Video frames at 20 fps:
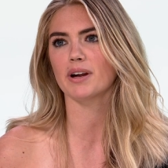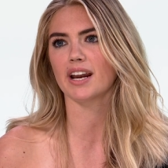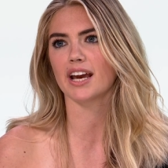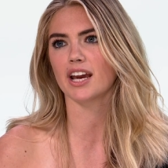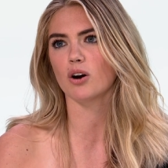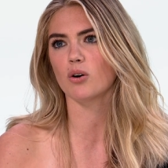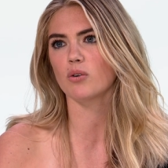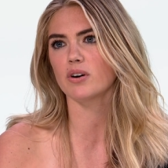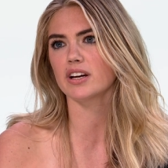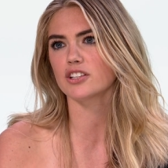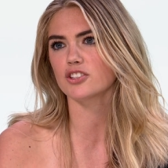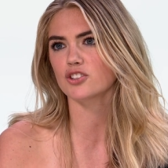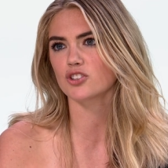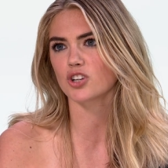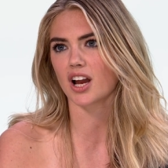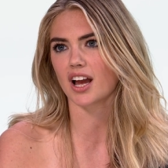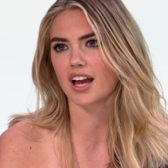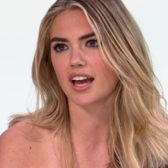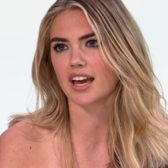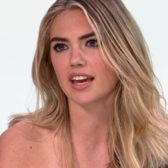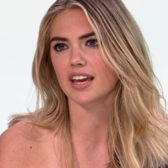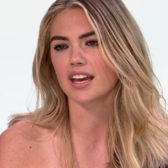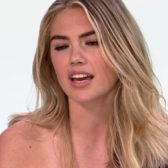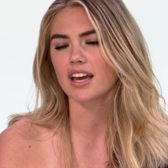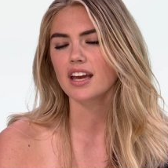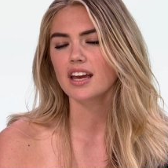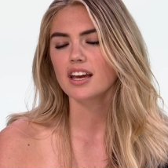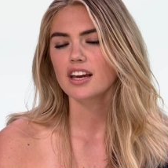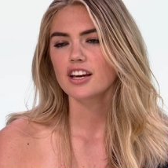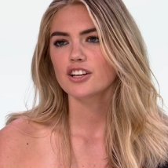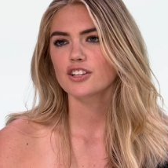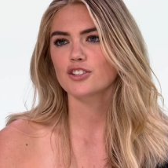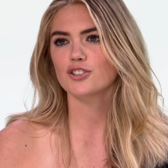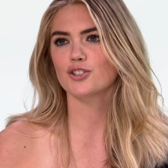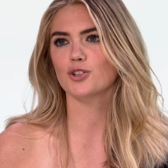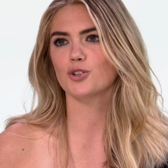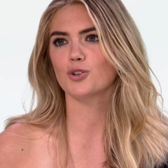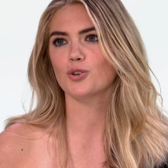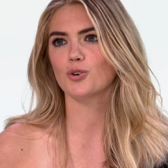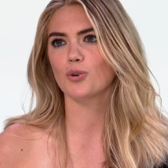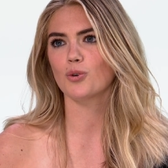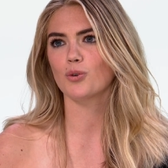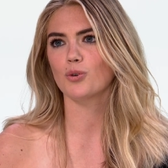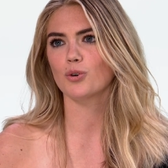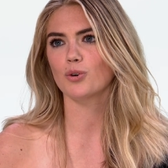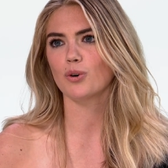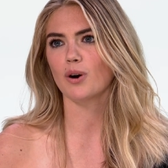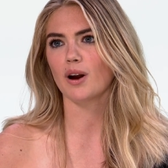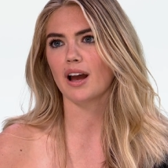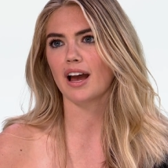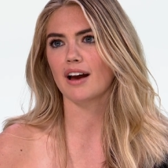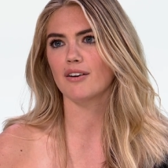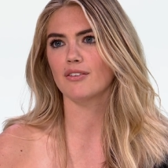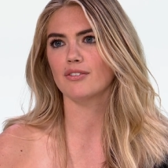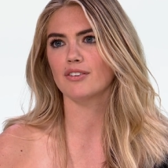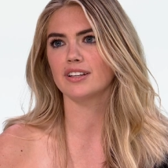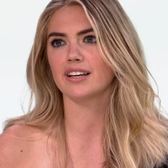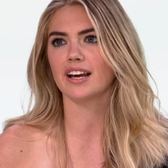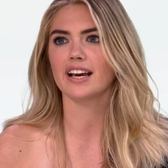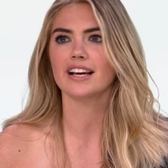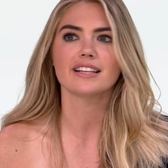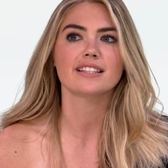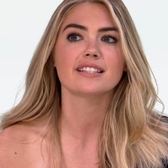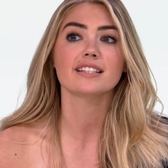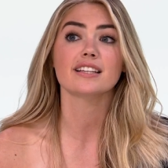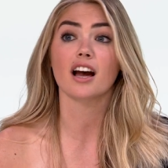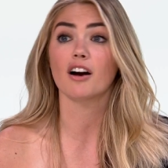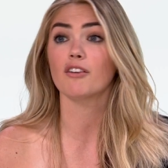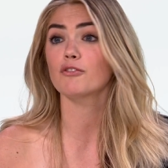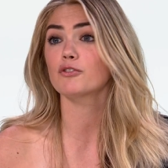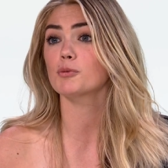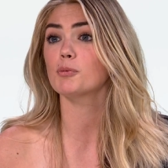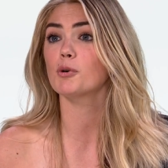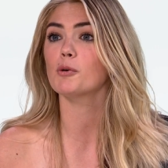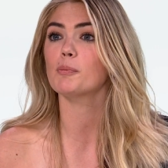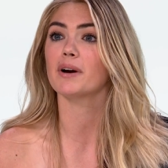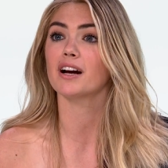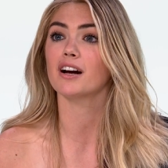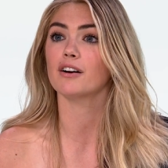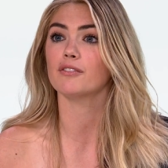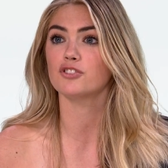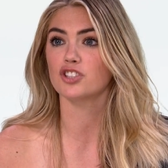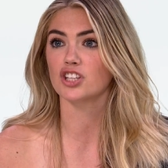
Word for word: but I always try to have a nice, comfortable pair of